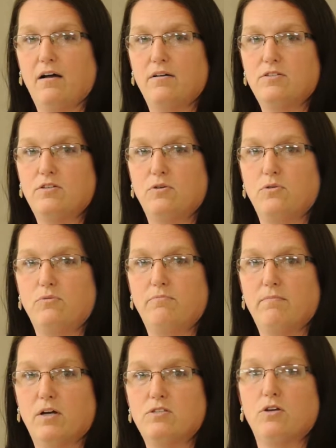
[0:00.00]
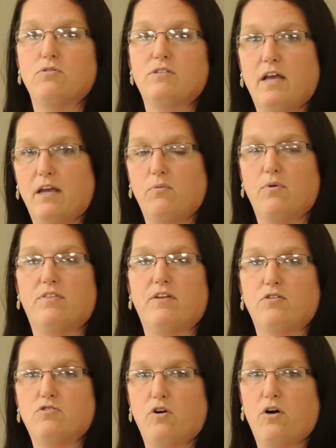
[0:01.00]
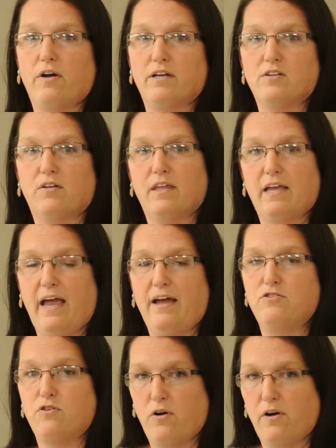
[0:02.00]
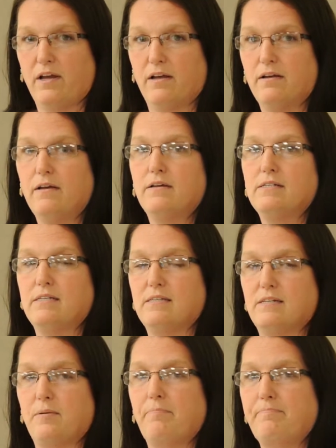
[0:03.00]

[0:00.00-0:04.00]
to associate with their drawings on the CAD drawing system.